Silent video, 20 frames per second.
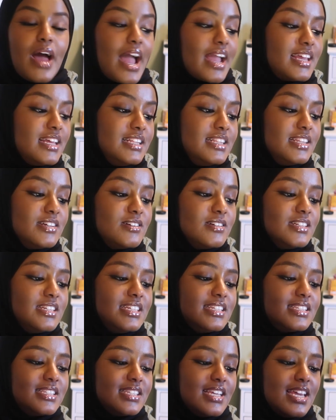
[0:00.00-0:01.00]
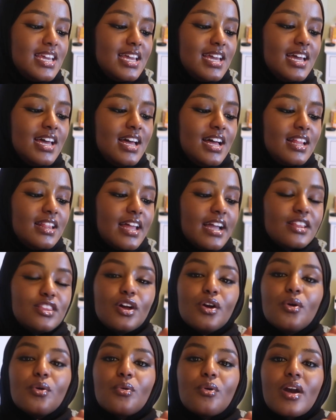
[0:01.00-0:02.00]
I can literally see like
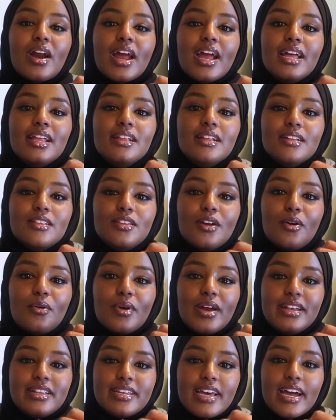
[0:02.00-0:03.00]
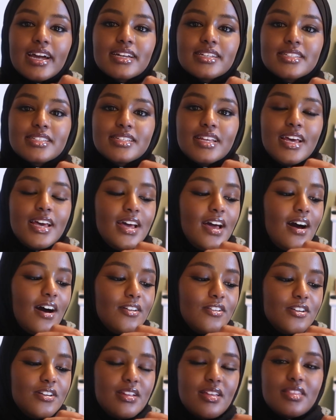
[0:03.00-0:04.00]
the gray text
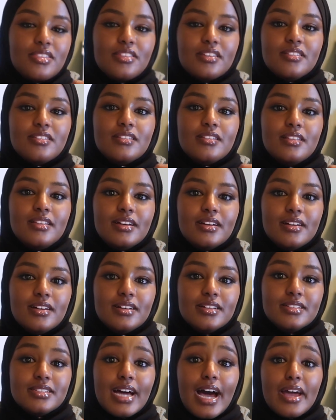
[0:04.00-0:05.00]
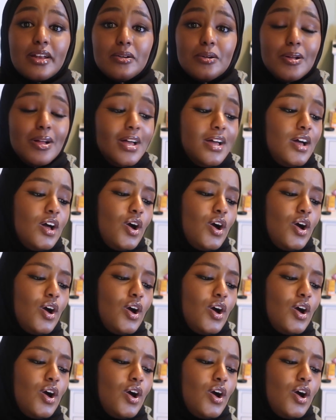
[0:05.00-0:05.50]
underneath the title,